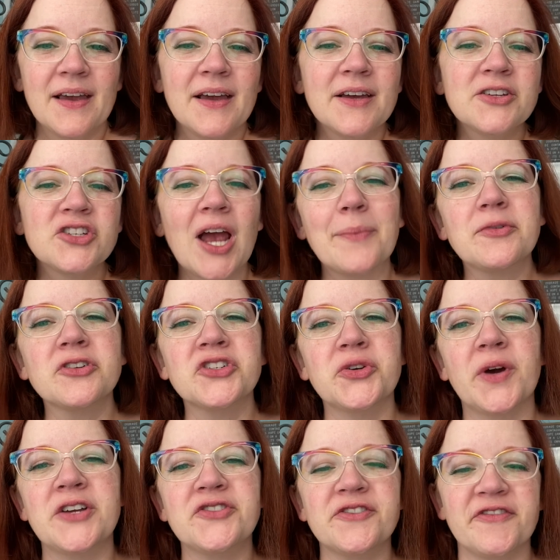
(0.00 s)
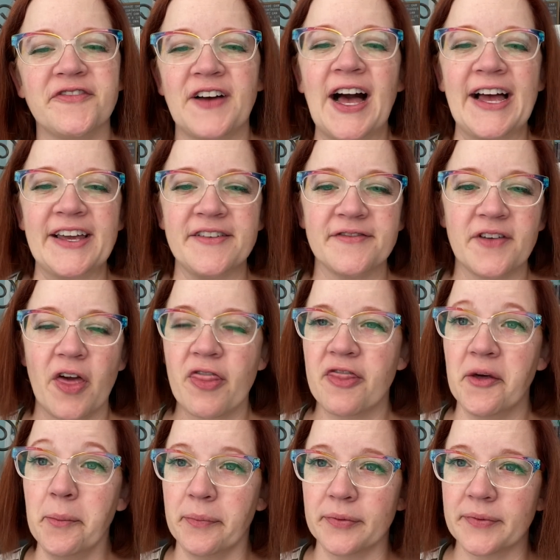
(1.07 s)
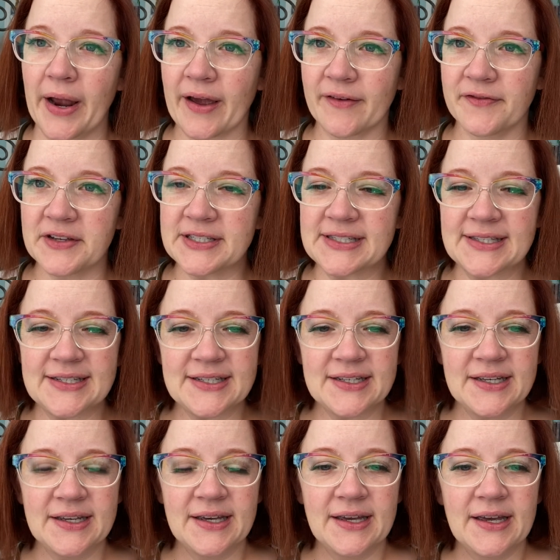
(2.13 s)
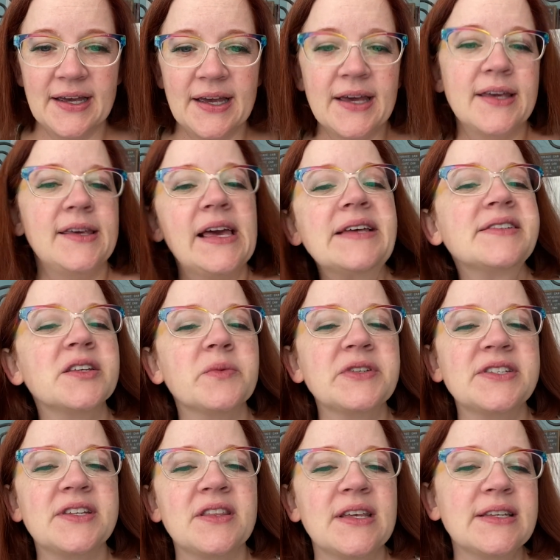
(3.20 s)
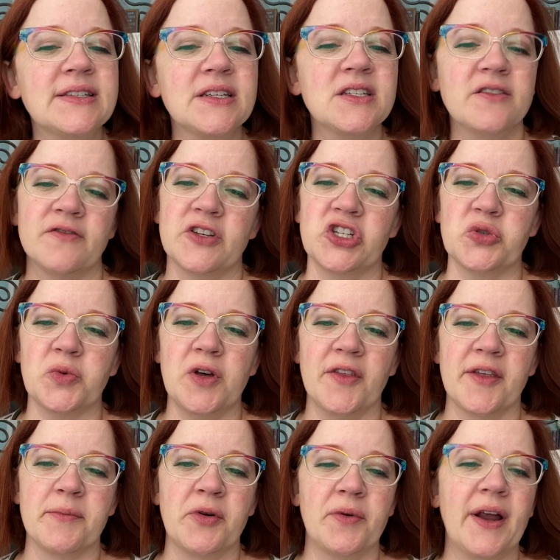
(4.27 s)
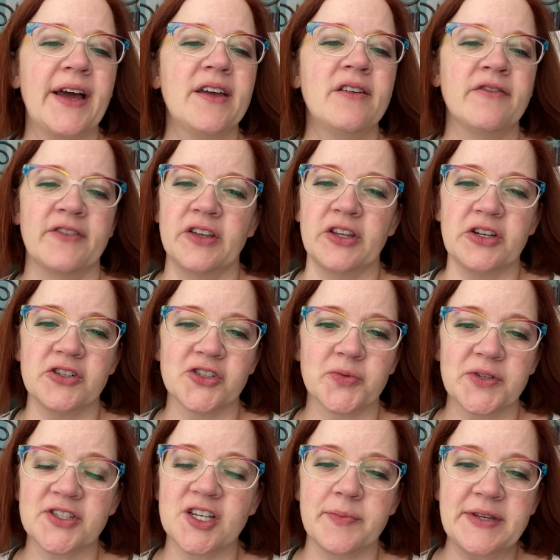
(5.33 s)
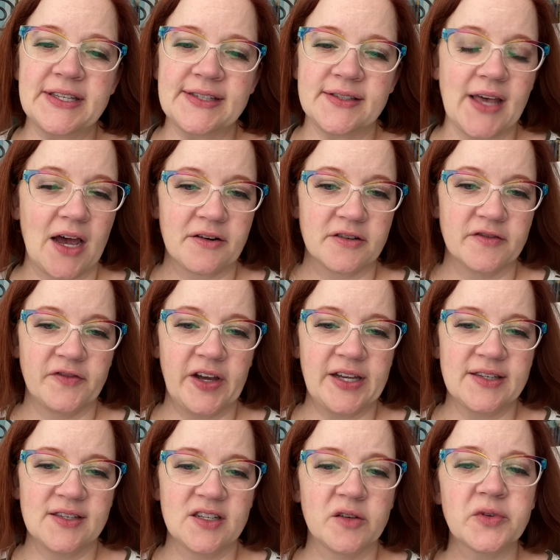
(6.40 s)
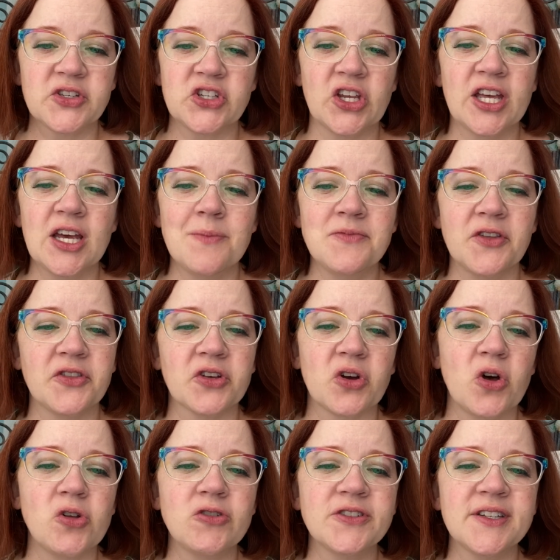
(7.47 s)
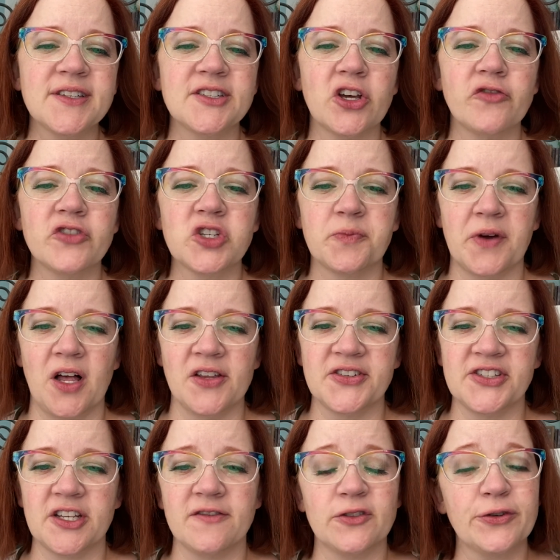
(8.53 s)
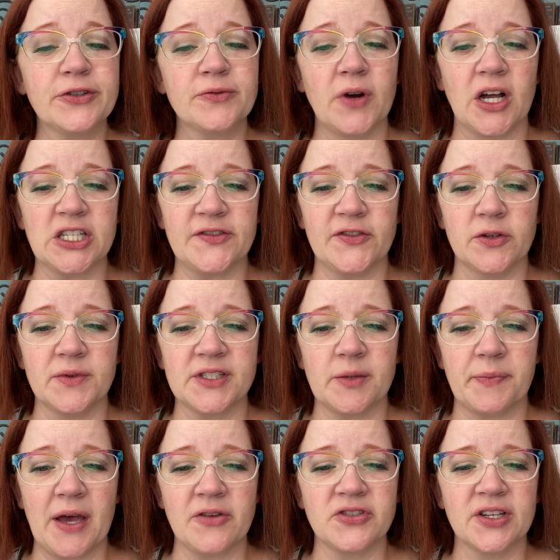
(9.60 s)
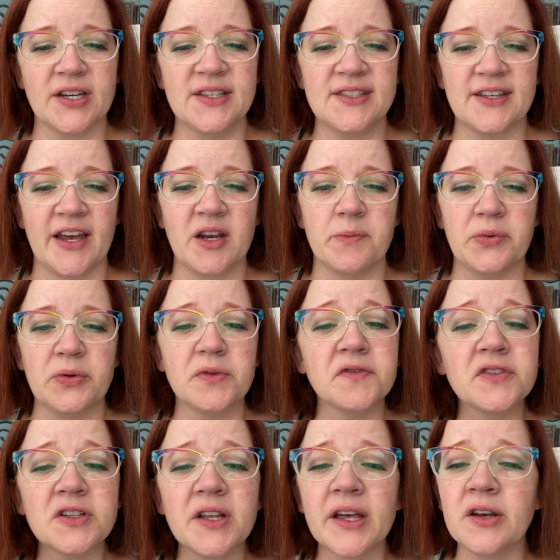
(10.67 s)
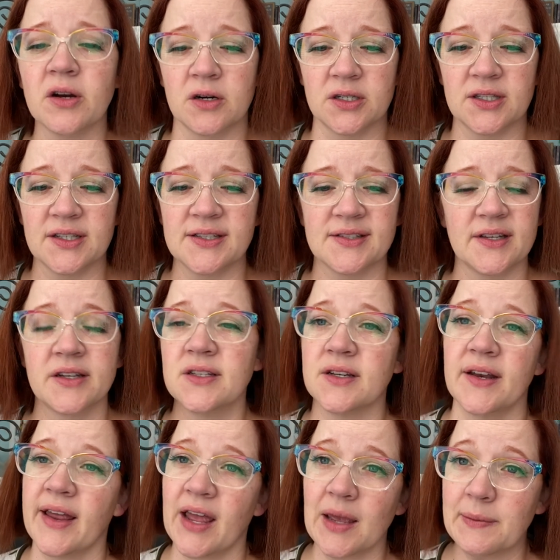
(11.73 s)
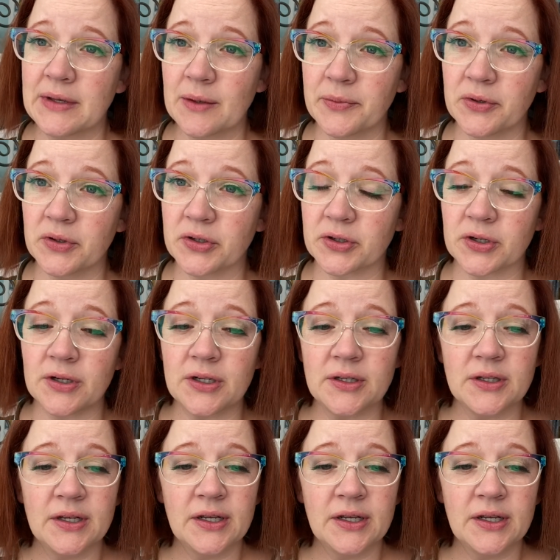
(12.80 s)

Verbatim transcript: Chapter 205 The Breakfast. Yes, it was to this individual that Maria Villiers was to be sacrificed. It was to him that the cold and selfish policy of Lord Rossville was about to consign a beautiful and artless and an amiable girl.